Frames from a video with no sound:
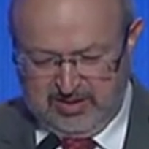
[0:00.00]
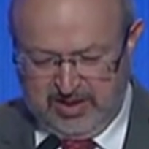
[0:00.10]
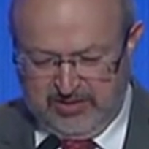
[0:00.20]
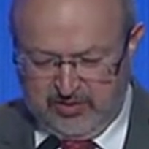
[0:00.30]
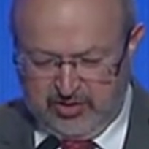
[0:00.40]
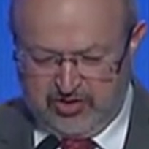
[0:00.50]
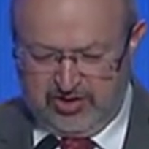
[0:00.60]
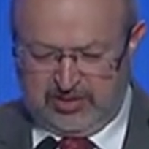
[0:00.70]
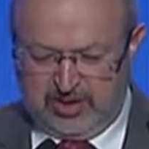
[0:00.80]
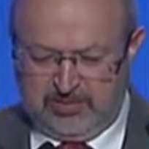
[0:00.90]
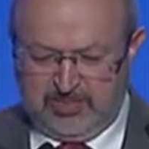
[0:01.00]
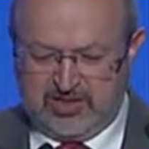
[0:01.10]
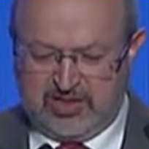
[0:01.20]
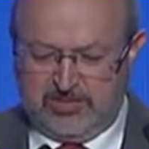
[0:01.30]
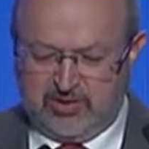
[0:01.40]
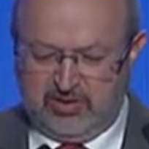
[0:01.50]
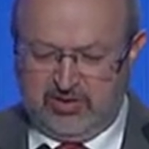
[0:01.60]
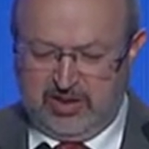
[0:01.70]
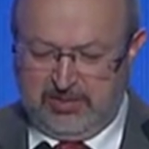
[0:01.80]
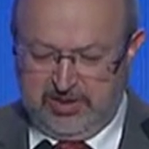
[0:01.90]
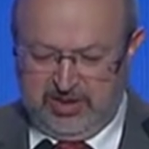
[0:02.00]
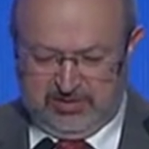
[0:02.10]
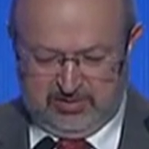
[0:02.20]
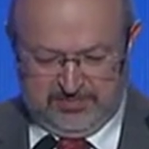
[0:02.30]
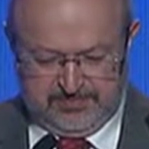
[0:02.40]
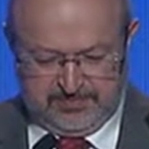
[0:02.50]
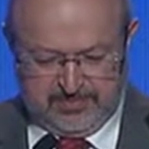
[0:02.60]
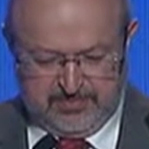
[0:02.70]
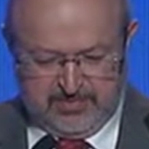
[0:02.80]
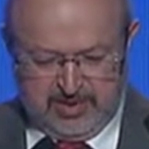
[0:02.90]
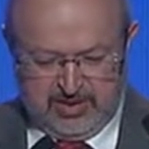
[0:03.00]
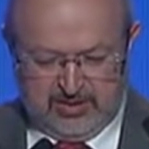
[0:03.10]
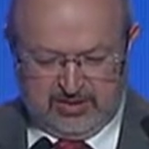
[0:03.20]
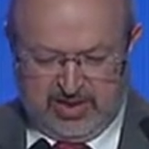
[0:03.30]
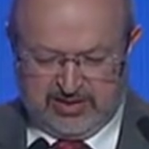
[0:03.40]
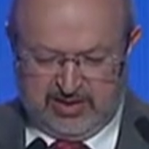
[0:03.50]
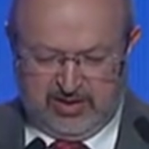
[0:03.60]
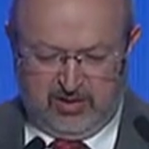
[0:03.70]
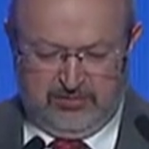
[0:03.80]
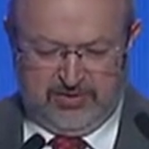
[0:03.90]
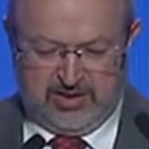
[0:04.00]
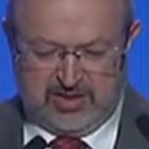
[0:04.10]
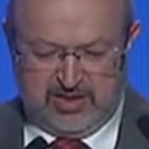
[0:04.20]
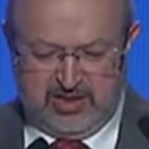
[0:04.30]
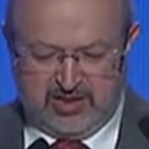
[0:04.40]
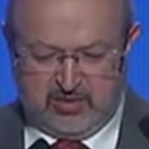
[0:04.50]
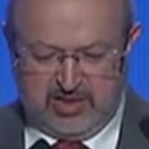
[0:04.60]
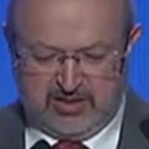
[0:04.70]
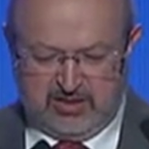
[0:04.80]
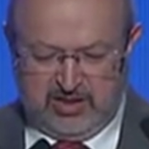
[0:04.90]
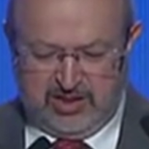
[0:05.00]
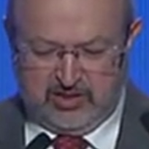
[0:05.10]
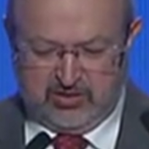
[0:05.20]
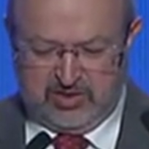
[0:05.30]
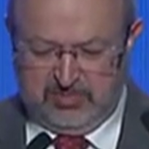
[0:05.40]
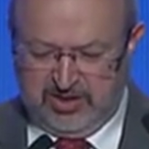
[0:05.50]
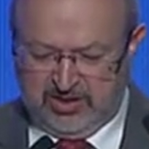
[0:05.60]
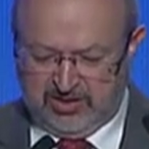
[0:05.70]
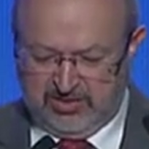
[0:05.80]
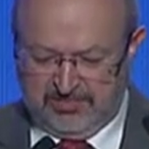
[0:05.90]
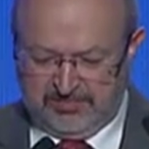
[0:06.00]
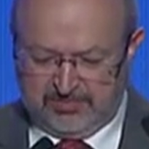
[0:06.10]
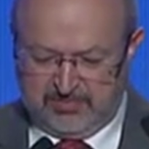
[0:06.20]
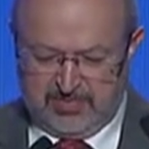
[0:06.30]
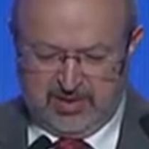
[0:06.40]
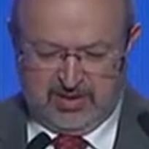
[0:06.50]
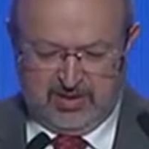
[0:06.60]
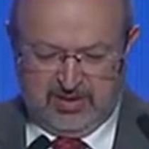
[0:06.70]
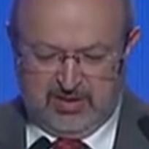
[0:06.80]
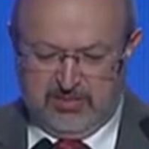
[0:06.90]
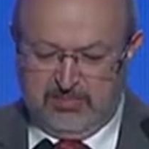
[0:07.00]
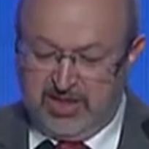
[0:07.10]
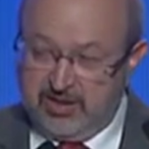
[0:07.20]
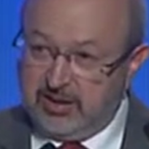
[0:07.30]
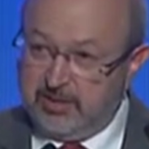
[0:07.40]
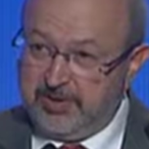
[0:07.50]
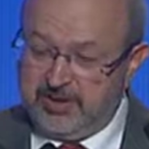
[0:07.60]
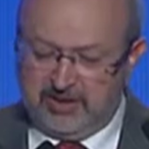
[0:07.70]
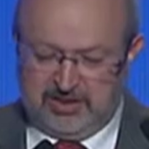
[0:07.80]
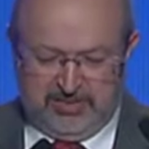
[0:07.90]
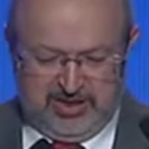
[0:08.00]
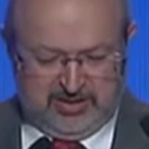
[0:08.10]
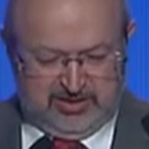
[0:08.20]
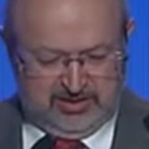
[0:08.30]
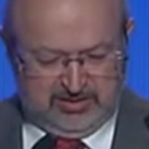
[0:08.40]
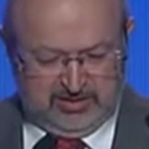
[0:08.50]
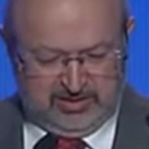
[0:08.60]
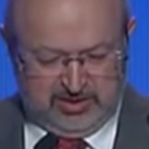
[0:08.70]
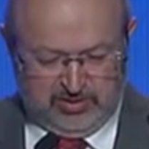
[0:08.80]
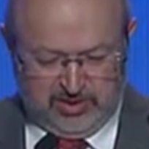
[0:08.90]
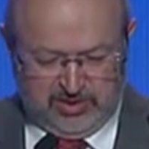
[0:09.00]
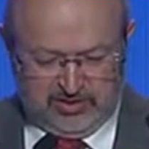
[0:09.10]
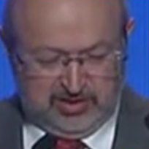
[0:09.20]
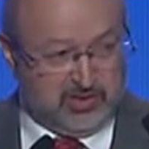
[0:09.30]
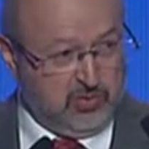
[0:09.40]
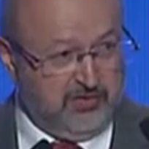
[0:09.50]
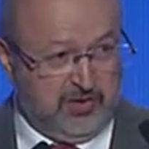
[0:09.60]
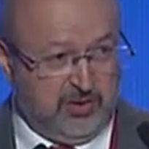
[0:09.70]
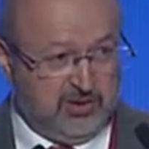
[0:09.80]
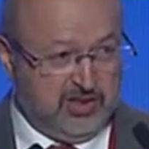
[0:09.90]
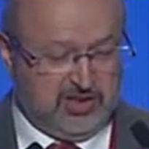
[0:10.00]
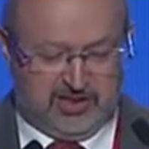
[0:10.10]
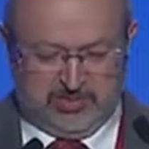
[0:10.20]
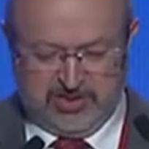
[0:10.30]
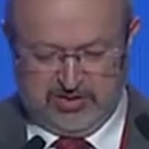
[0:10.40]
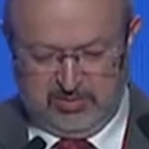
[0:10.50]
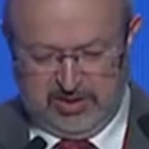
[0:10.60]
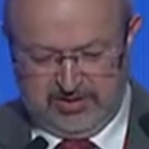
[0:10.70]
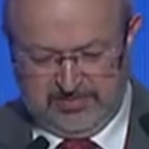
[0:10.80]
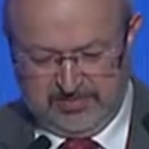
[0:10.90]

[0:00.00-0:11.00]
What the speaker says: Divergent threat perception appeared. Trust and confidence in East-West relations diminished. Military predictability deteriorated, as we have heard in statements today.